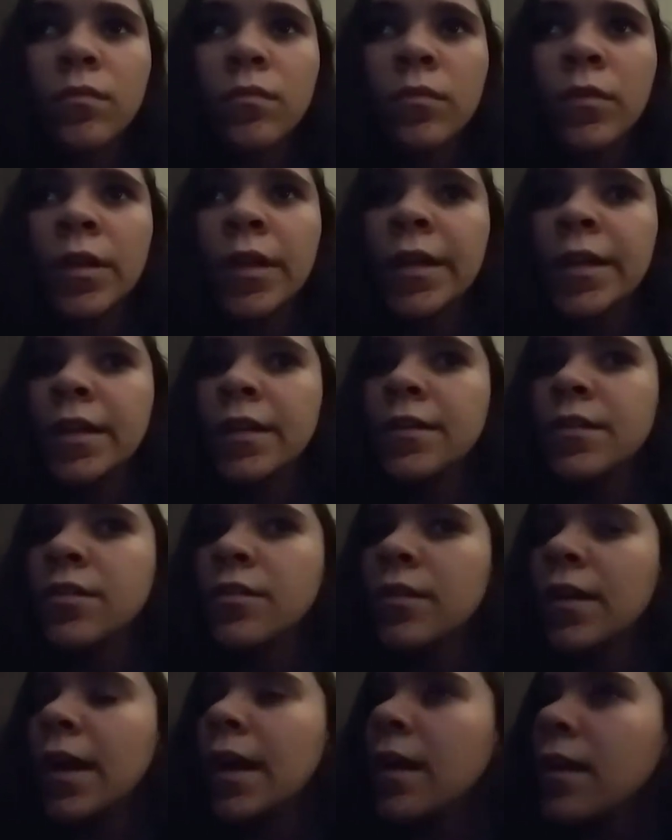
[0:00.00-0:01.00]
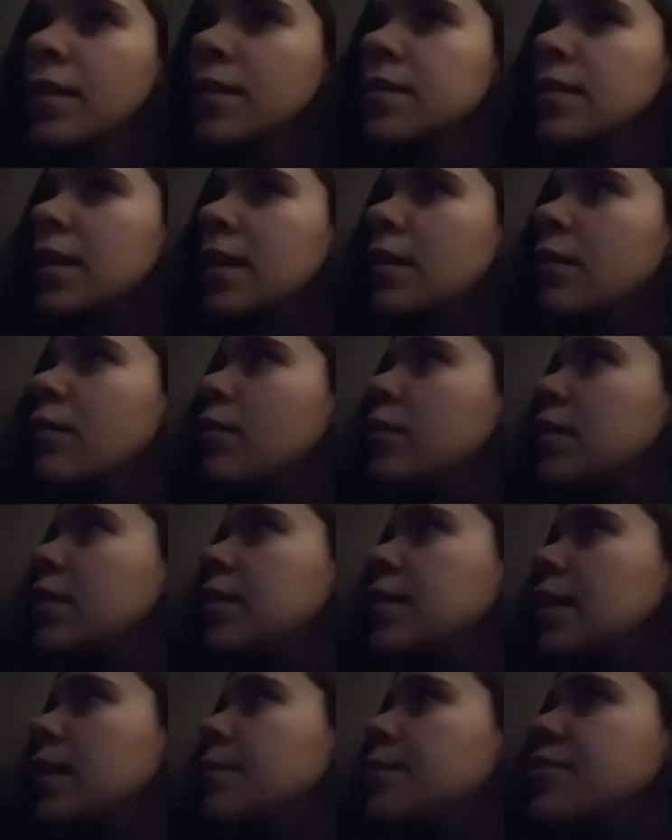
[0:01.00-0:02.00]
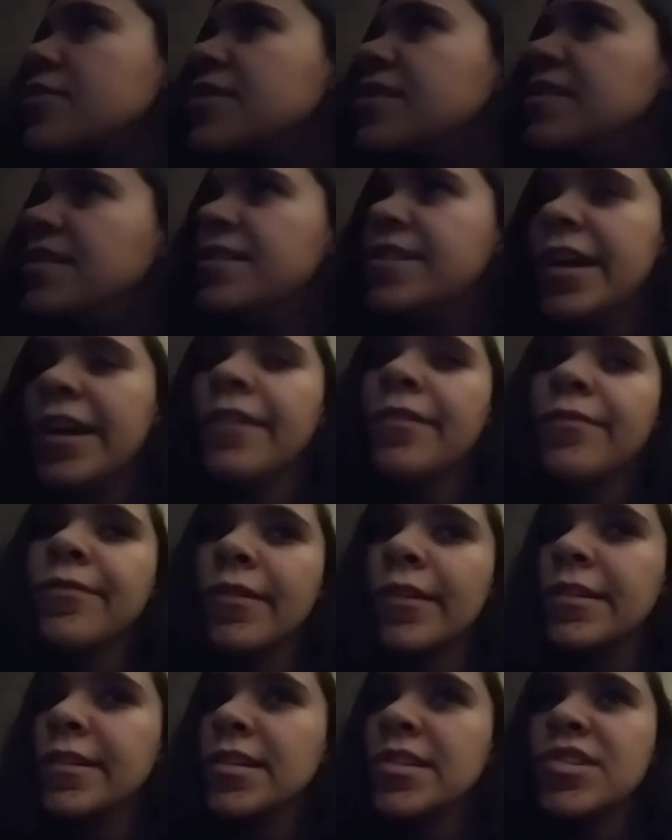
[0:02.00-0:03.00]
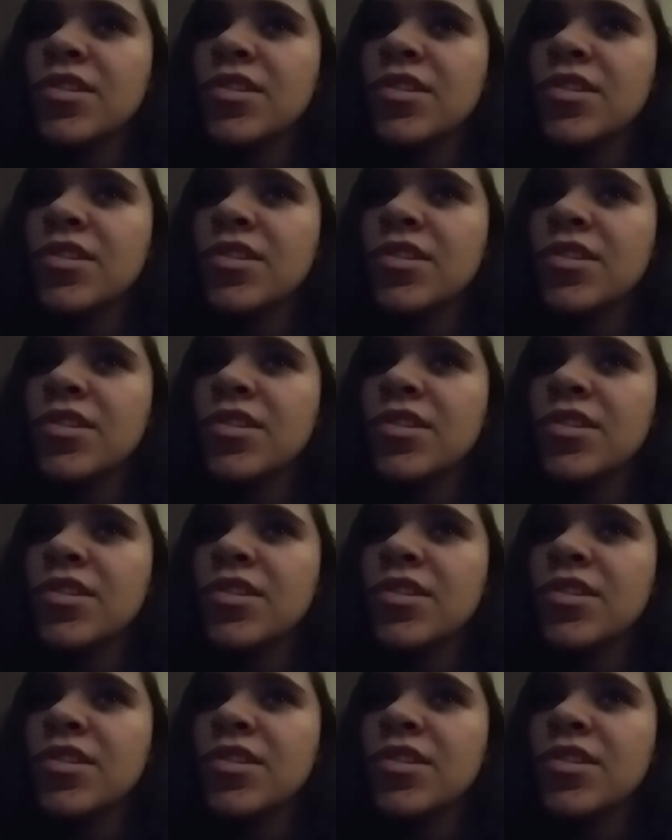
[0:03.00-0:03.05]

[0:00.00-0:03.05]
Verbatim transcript: related to Alex, I got one of them just different,